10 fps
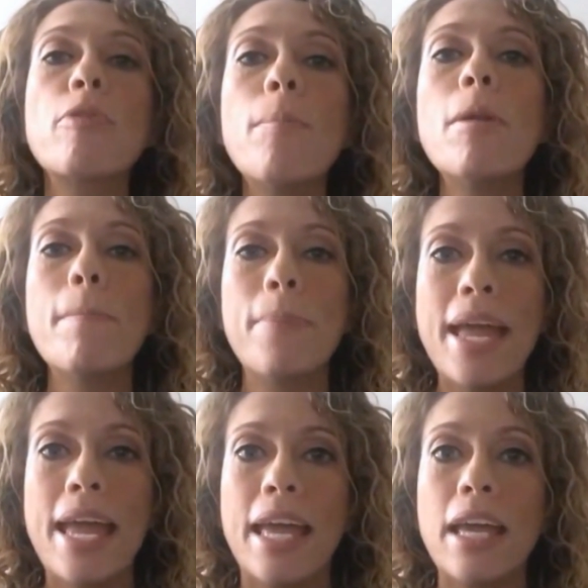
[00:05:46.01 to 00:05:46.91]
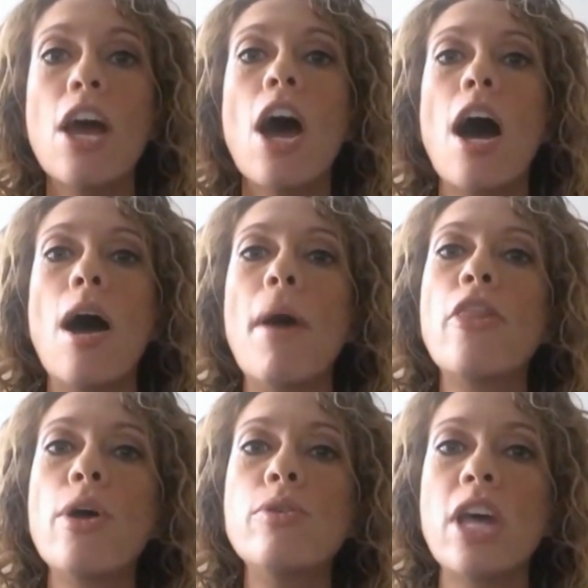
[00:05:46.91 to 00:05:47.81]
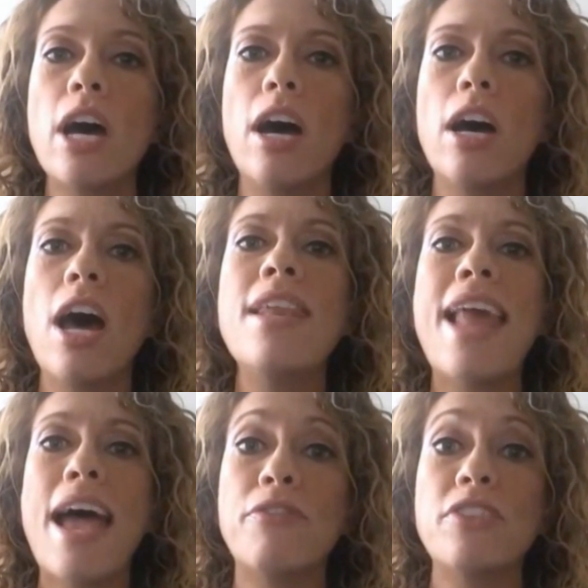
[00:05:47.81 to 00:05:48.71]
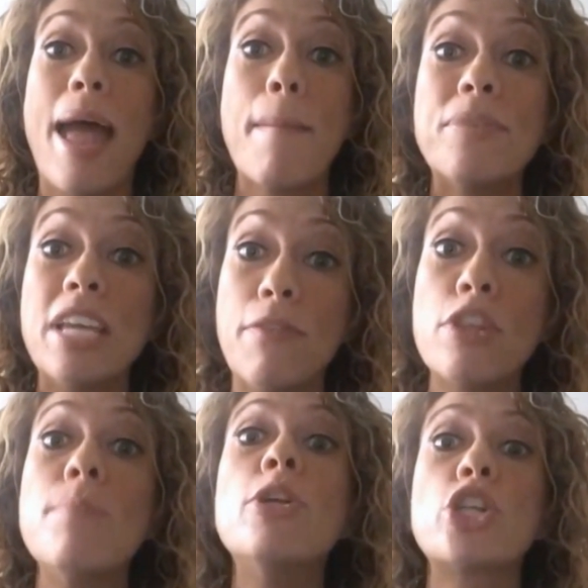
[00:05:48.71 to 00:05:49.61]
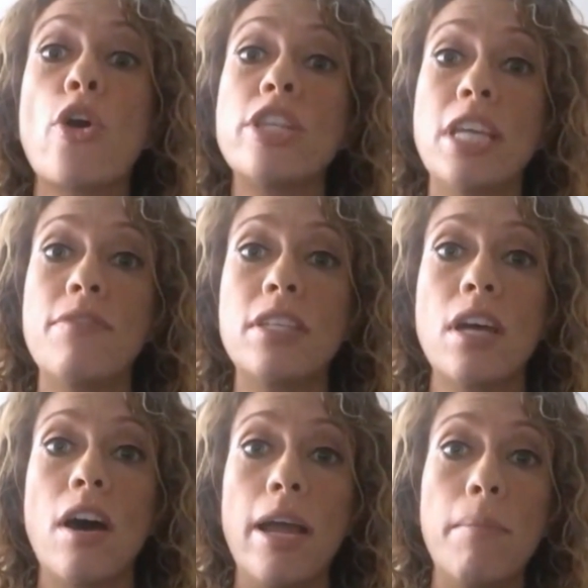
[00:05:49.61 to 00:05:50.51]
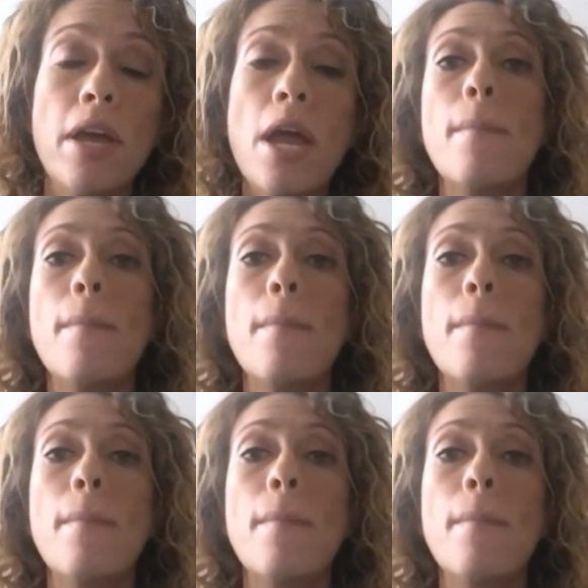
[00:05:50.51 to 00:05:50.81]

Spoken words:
The problem being are those that are left empty for the majority of the time.